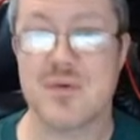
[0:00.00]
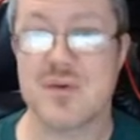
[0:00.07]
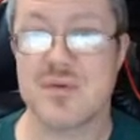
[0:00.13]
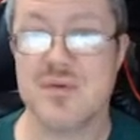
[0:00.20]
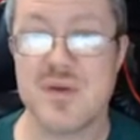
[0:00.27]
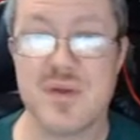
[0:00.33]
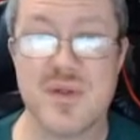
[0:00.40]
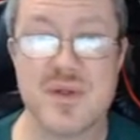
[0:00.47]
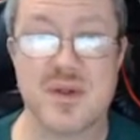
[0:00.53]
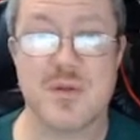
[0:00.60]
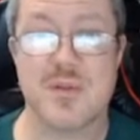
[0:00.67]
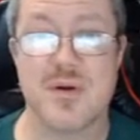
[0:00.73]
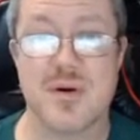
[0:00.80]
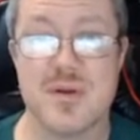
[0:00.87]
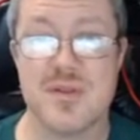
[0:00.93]
You feel like you're
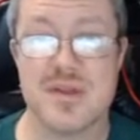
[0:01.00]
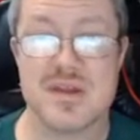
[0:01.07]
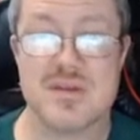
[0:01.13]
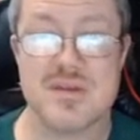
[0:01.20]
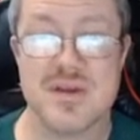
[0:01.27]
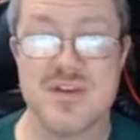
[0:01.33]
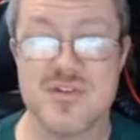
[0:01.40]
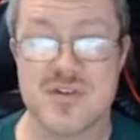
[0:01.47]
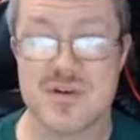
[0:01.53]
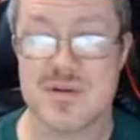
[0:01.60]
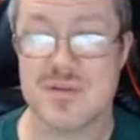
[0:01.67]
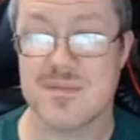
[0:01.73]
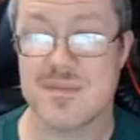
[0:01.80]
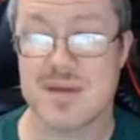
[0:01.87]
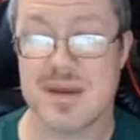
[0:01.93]
part of the adventure,
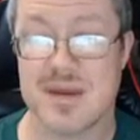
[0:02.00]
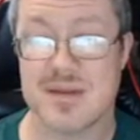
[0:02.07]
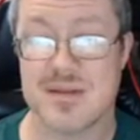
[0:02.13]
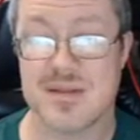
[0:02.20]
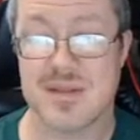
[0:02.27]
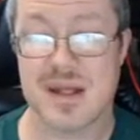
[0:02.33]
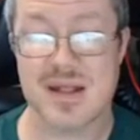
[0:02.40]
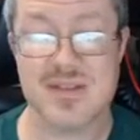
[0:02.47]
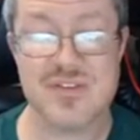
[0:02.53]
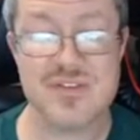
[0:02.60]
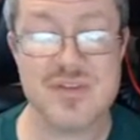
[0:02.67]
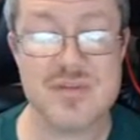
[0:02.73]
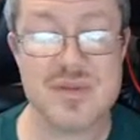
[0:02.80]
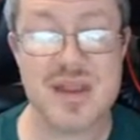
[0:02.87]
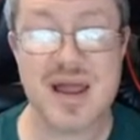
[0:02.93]
and that's
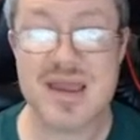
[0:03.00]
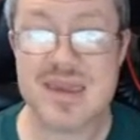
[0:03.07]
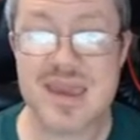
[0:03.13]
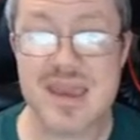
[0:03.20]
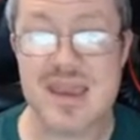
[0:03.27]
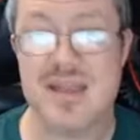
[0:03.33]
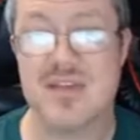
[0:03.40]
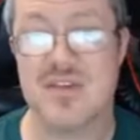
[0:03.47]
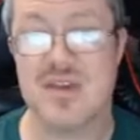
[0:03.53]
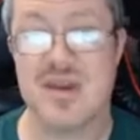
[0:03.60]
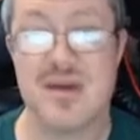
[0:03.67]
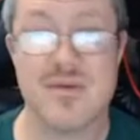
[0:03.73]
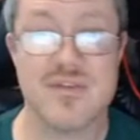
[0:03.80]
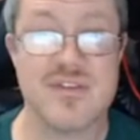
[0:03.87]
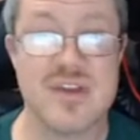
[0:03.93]
something I can't say
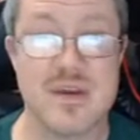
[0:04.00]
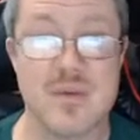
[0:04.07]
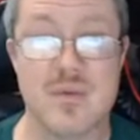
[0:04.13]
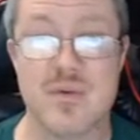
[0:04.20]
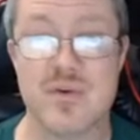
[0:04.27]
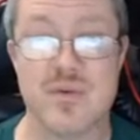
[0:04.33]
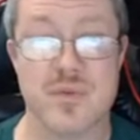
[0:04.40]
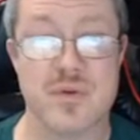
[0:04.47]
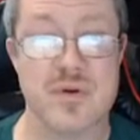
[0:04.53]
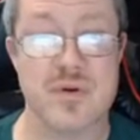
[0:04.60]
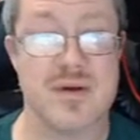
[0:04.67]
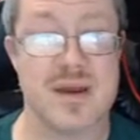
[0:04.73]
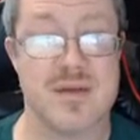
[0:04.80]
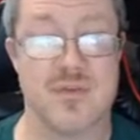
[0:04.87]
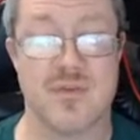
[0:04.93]
I've seen in World of
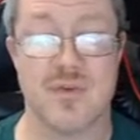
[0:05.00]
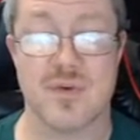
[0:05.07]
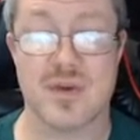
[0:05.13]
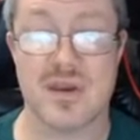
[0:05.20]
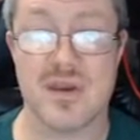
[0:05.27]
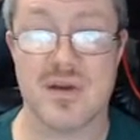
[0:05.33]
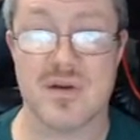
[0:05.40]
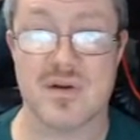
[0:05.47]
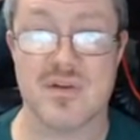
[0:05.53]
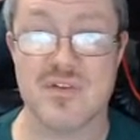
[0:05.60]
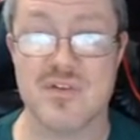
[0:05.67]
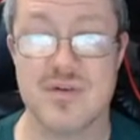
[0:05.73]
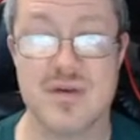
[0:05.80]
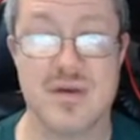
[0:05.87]
Warcraft for years.